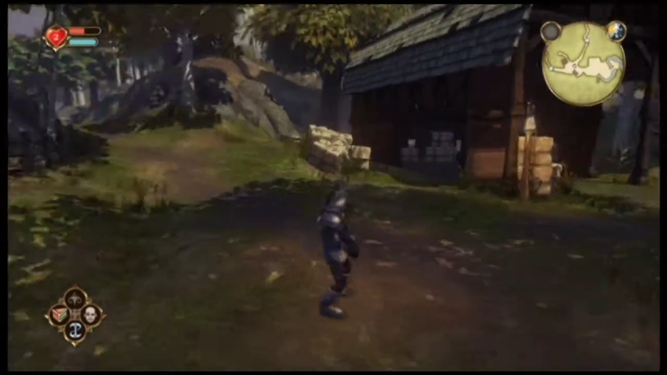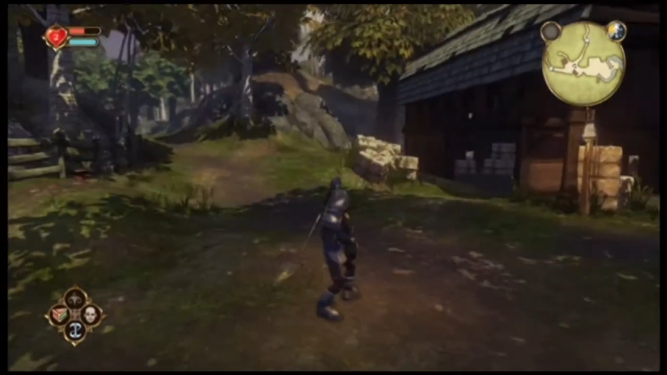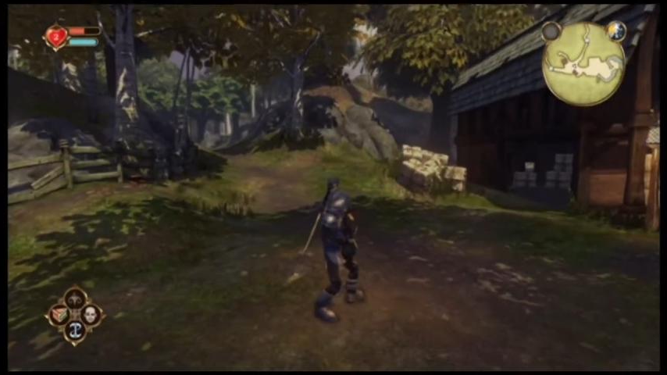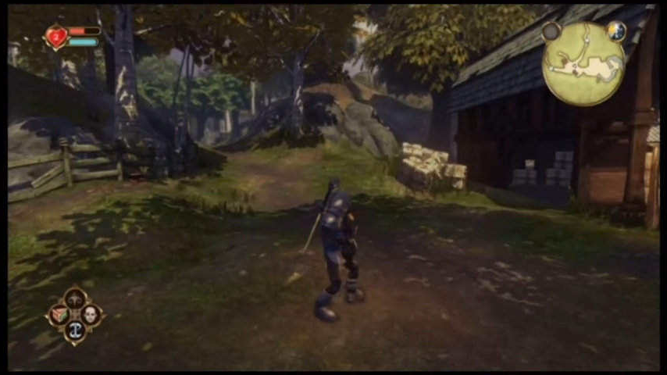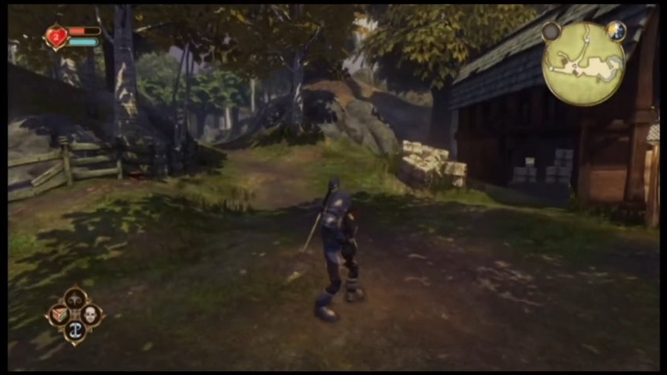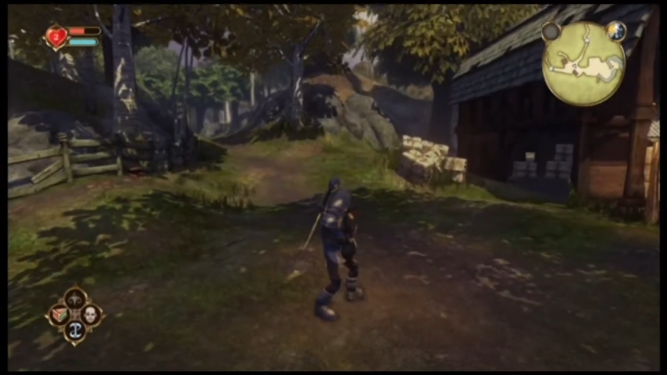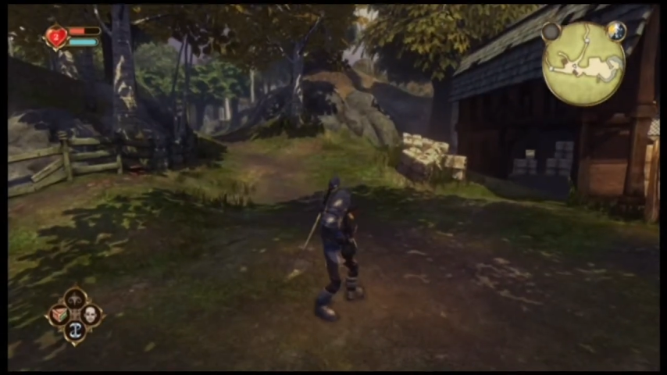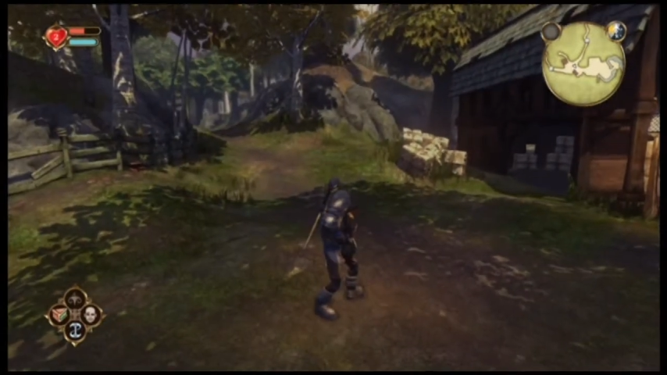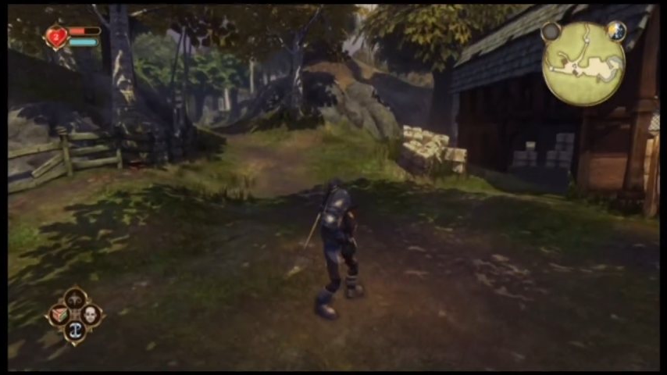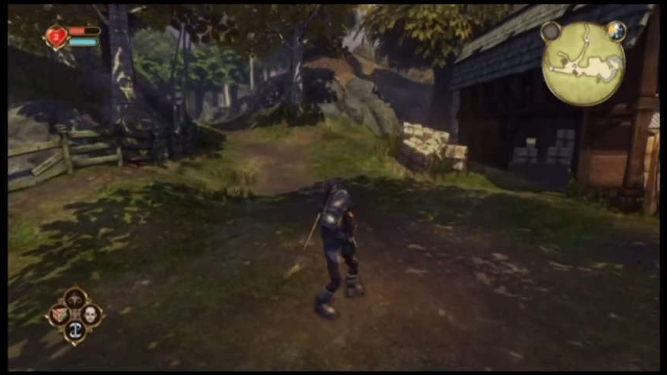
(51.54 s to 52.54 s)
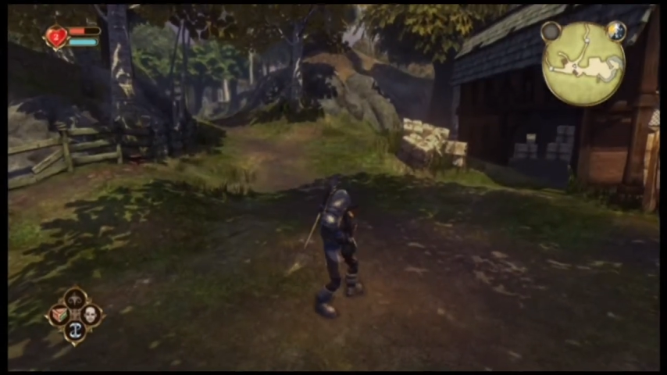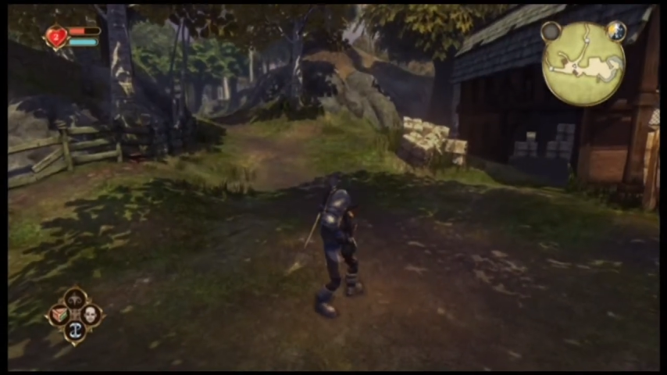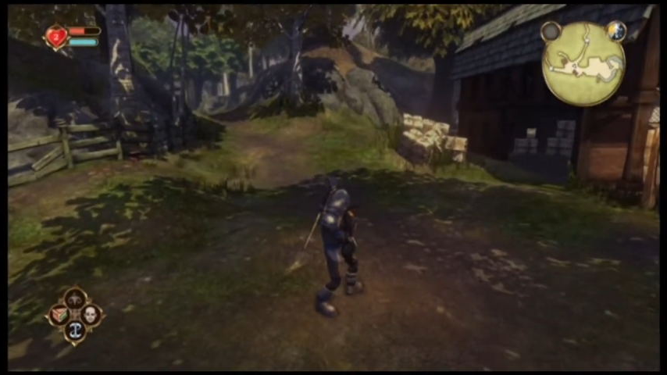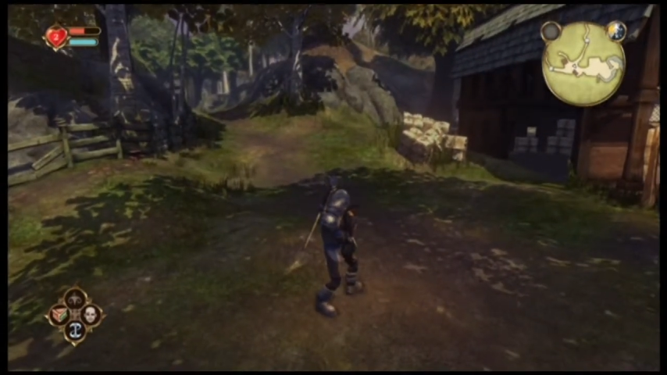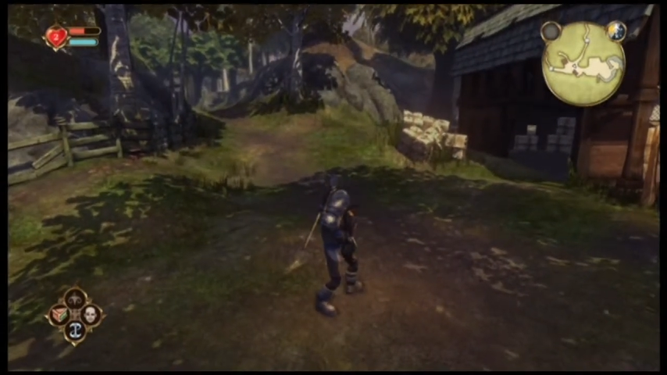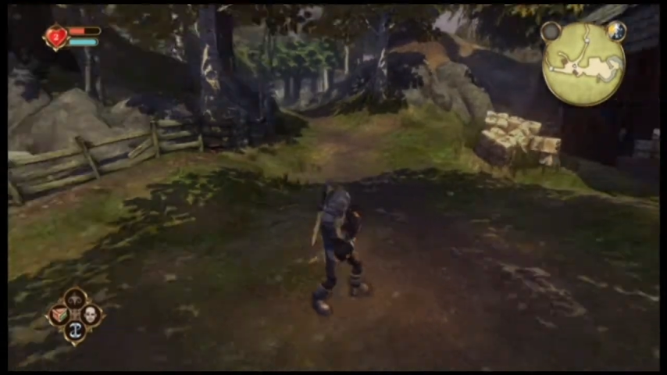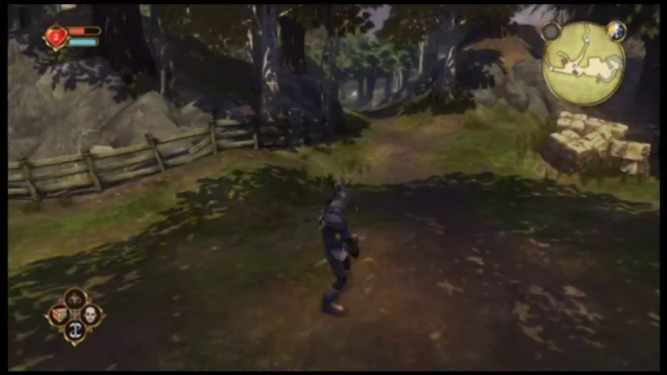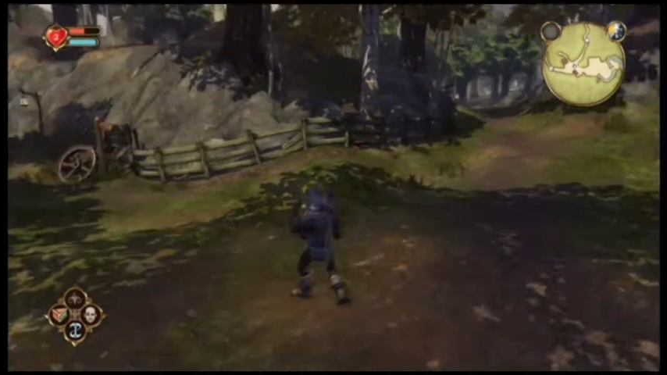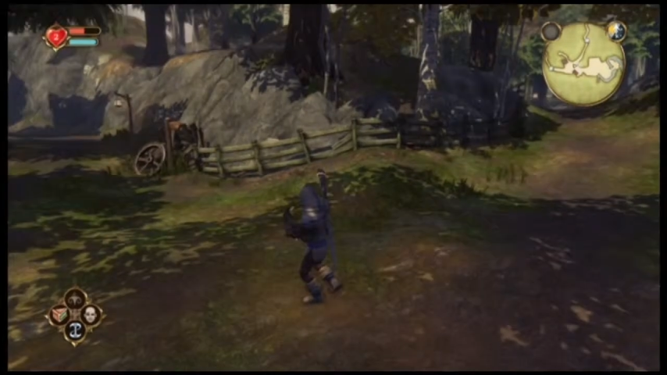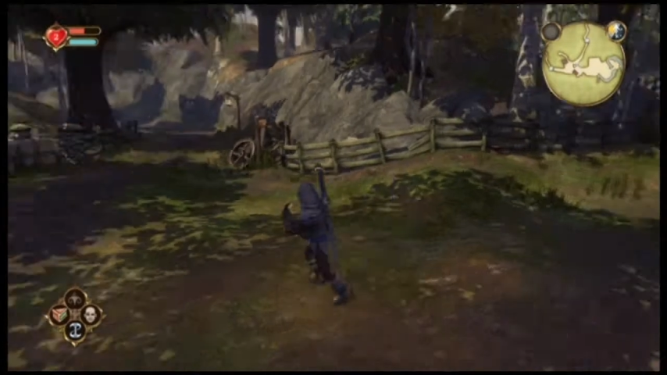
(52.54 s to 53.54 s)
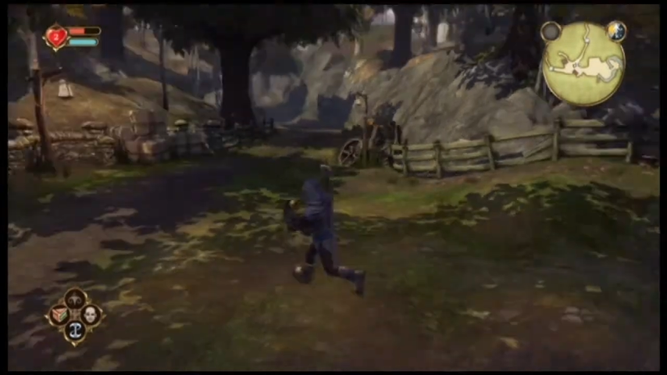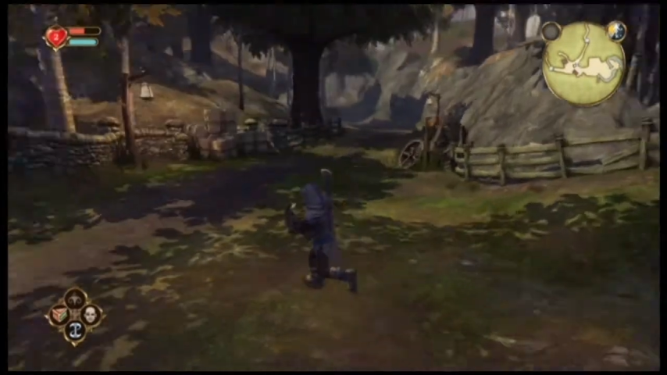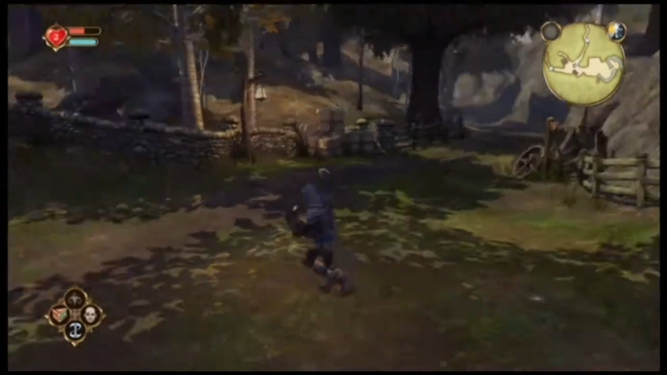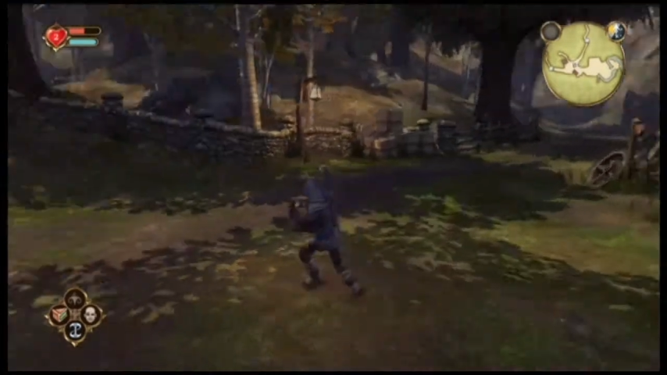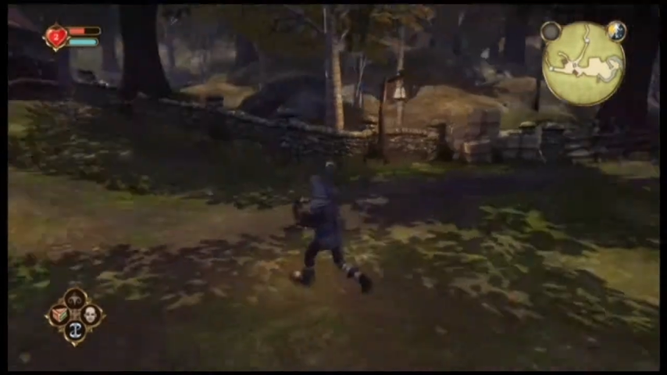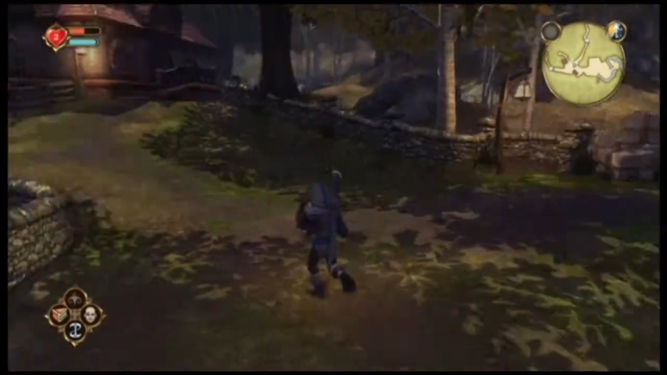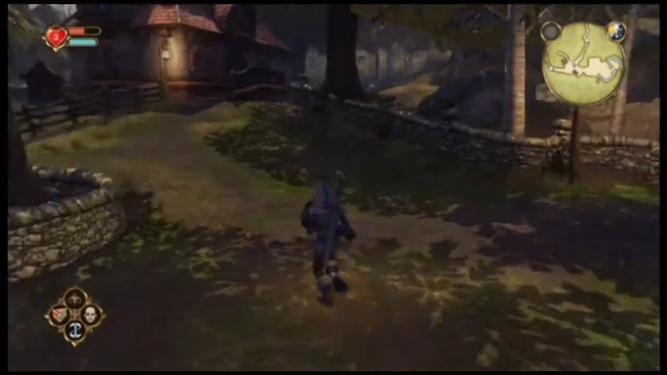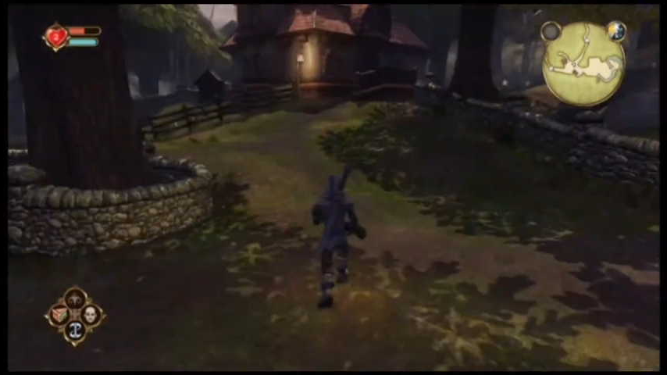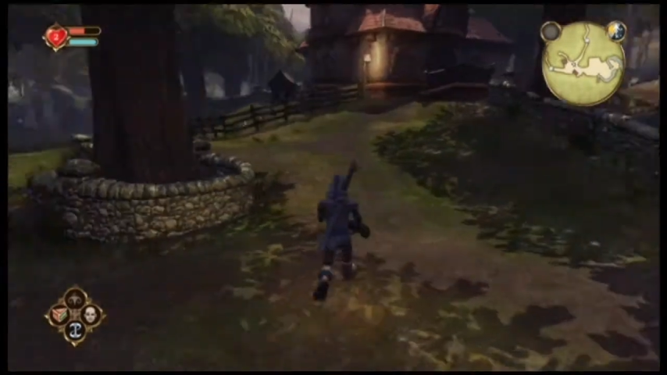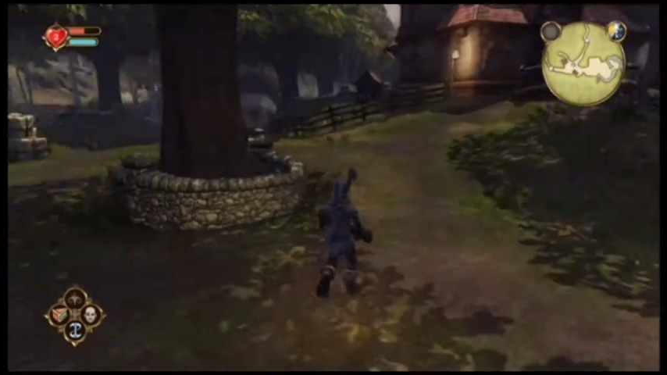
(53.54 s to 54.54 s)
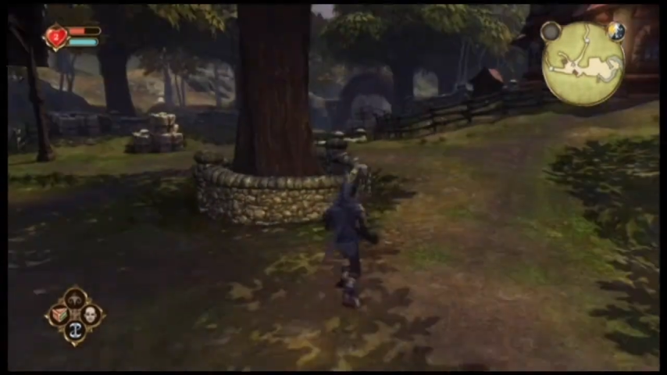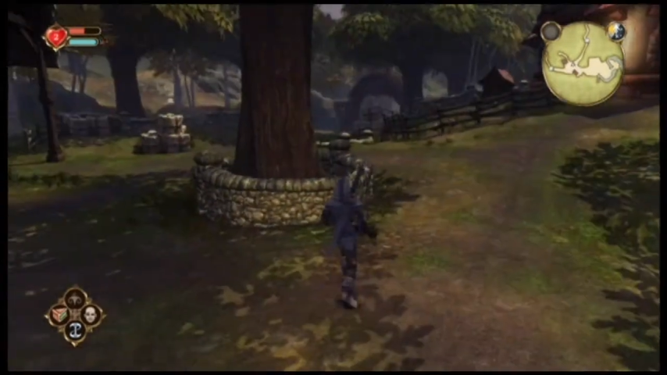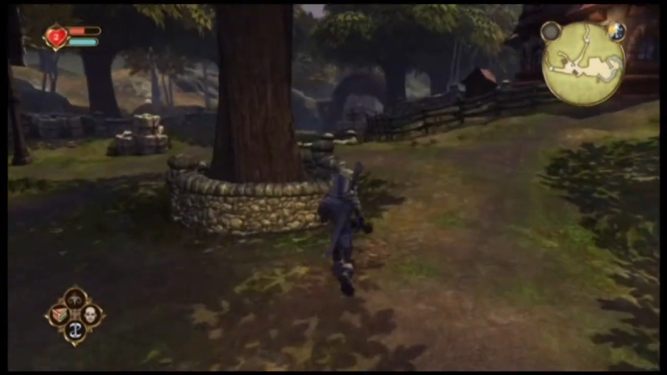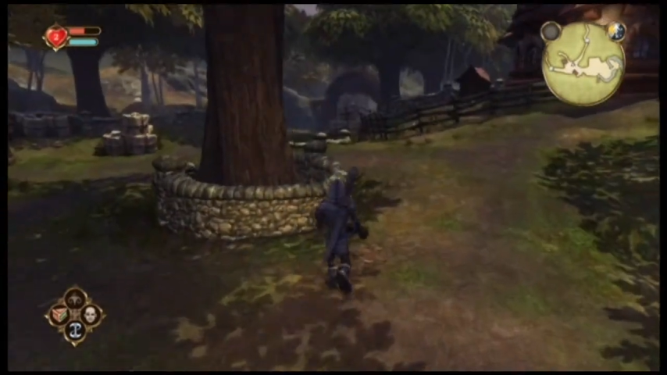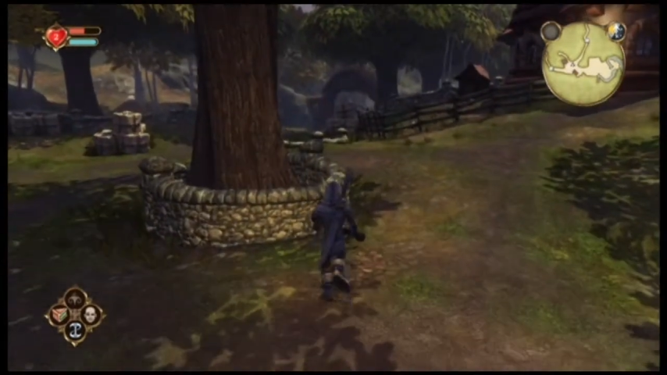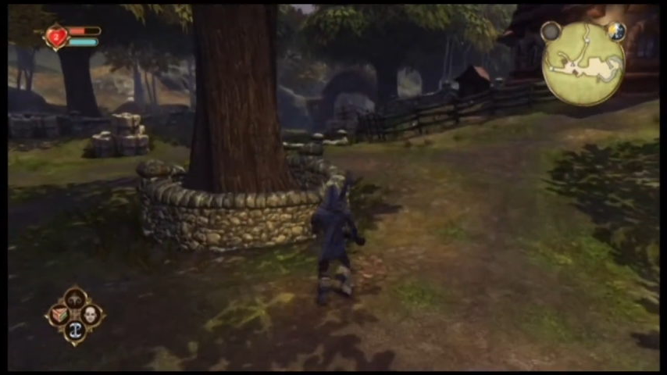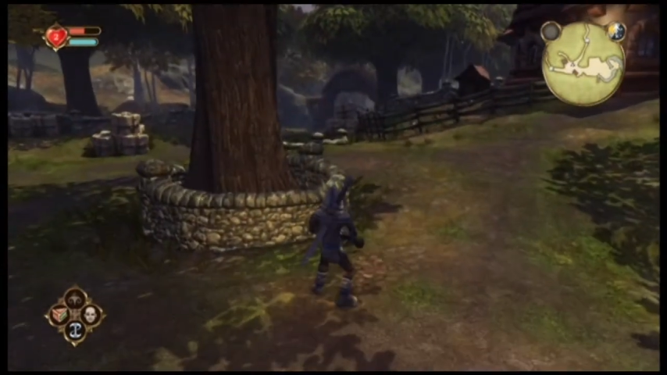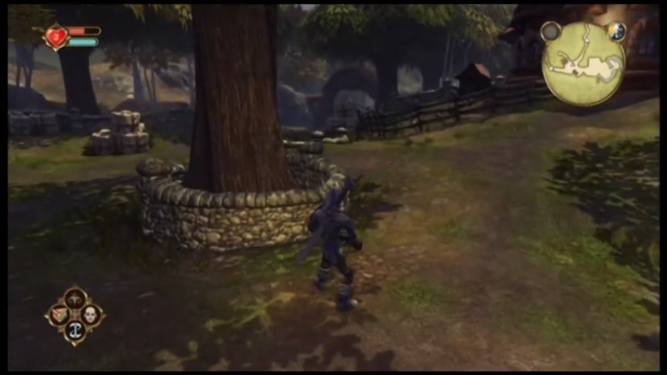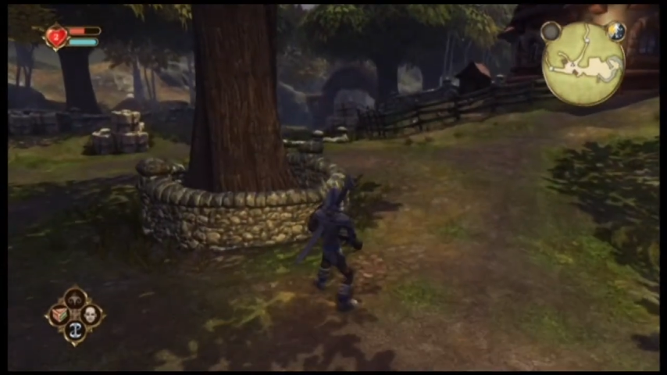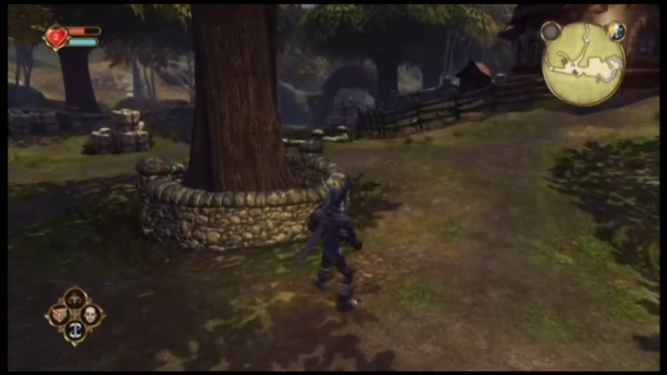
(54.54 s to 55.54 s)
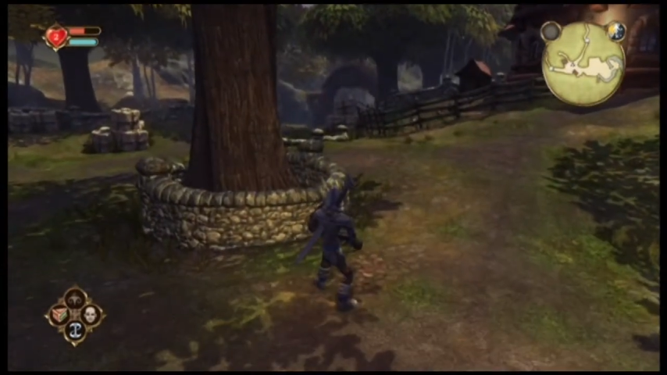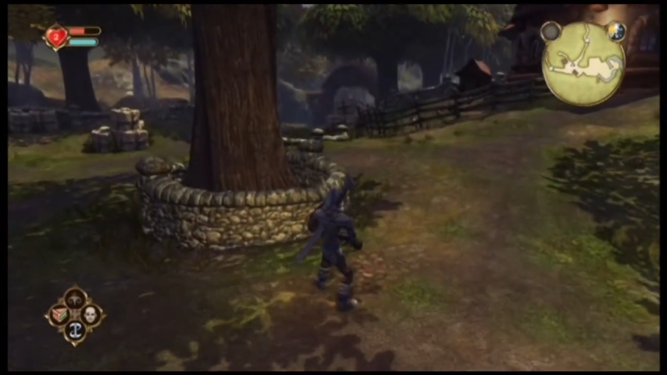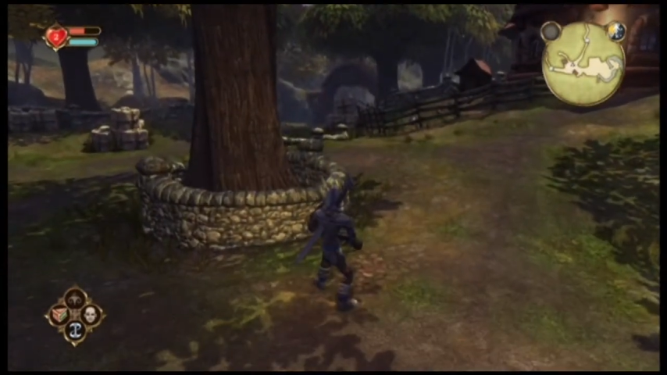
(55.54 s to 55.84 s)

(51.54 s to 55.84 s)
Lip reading: No face is visible, so there are no lips to read.